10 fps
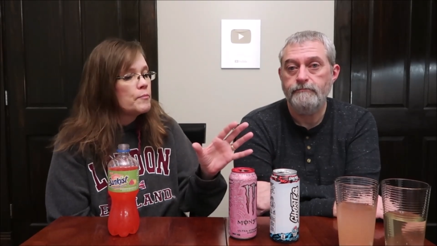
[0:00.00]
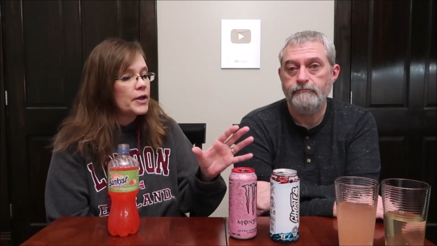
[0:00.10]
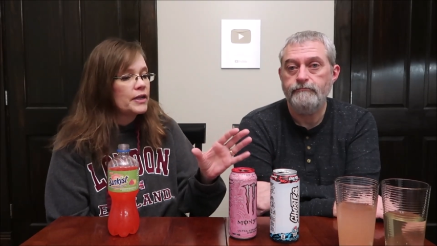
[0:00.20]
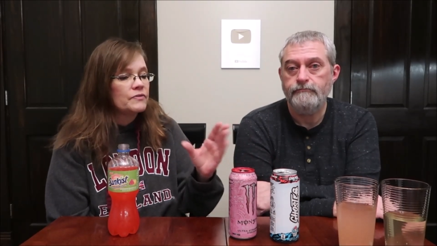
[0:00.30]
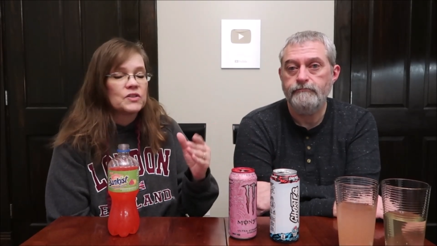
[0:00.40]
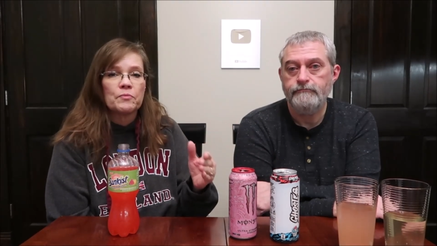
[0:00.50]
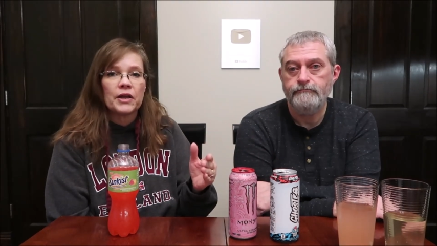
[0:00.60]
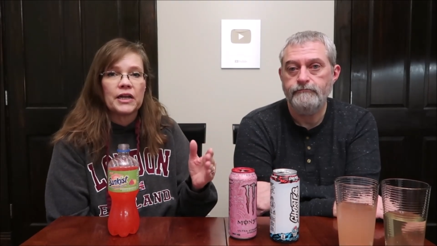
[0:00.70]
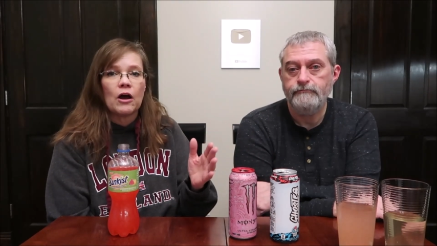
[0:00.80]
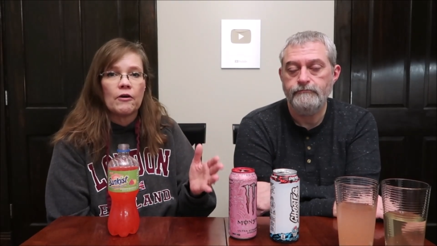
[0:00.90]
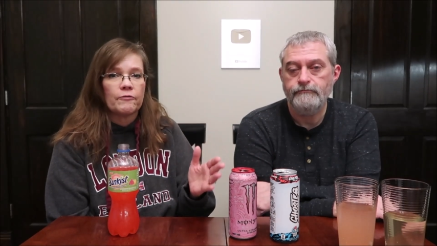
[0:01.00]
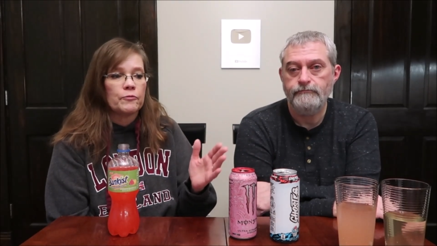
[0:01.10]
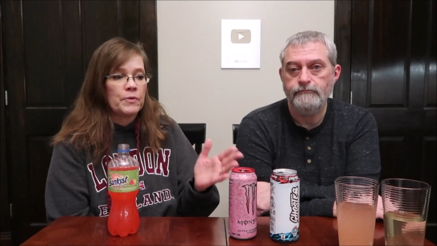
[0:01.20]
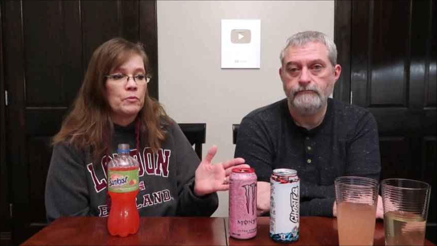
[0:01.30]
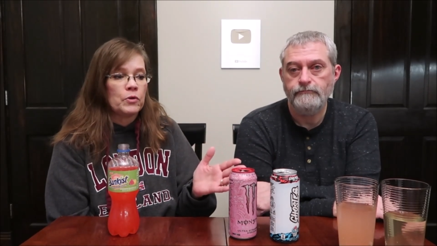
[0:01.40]
Speaker 1: But if somebody offered
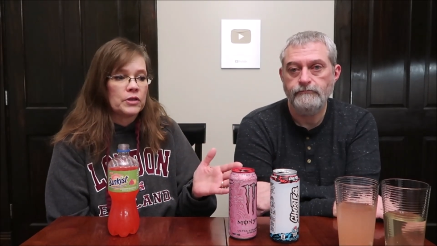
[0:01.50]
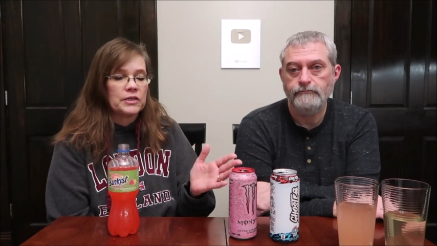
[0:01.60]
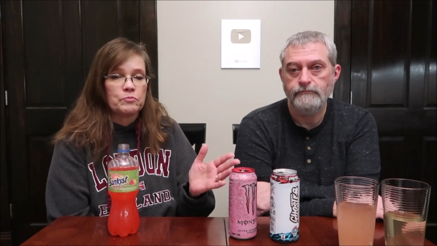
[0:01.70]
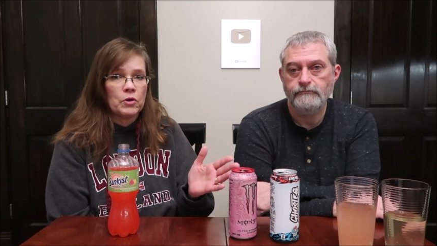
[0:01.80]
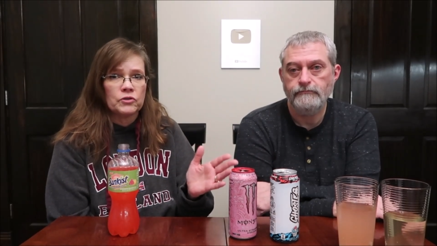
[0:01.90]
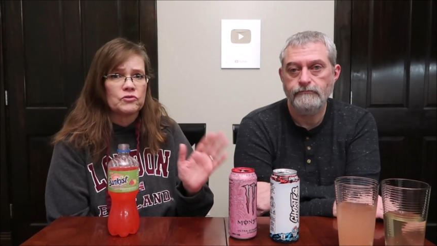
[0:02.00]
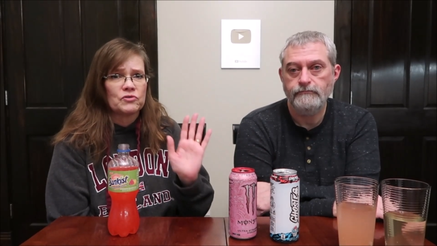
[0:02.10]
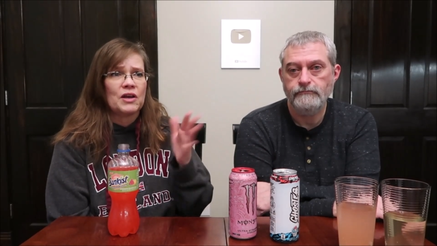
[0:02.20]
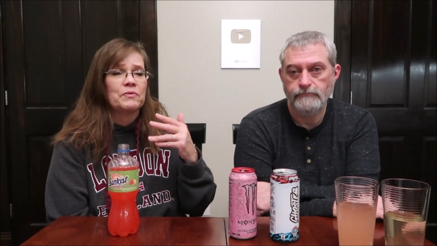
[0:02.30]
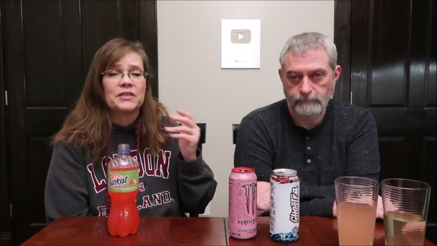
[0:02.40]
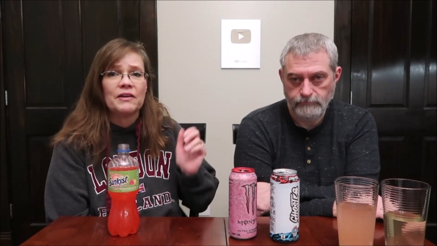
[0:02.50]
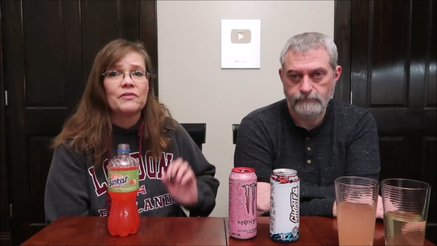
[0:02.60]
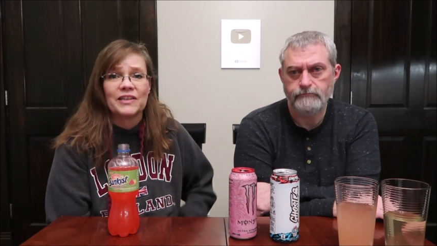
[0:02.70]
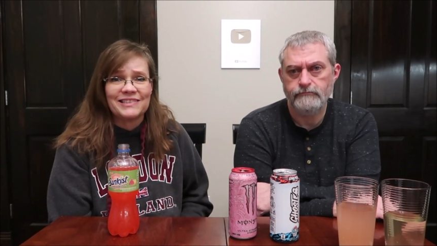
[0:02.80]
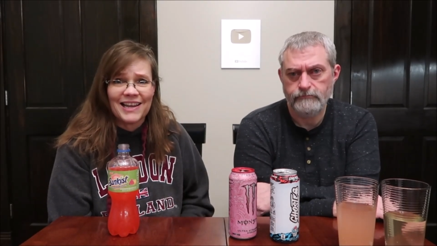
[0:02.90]
me one of these monsters, I would
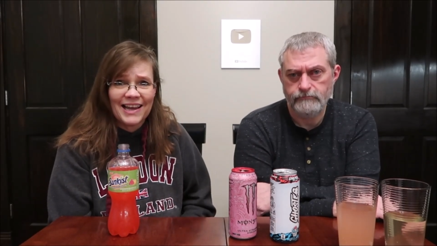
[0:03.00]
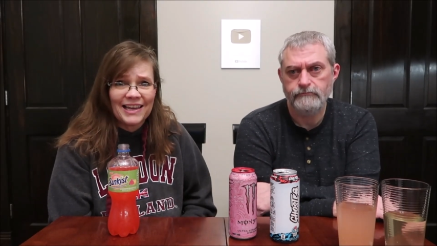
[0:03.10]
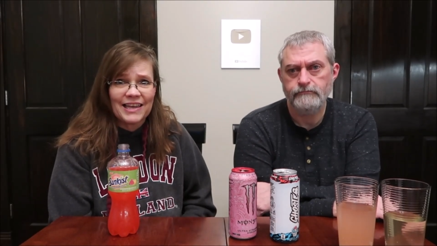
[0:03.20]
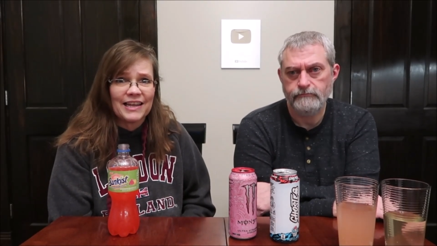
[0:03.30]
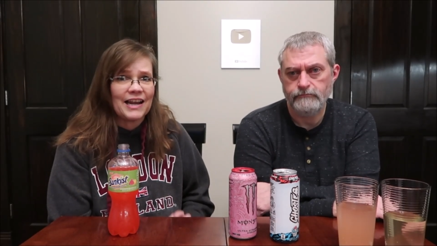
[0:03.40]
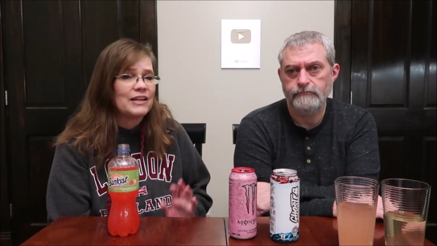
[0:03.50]
definitely take it.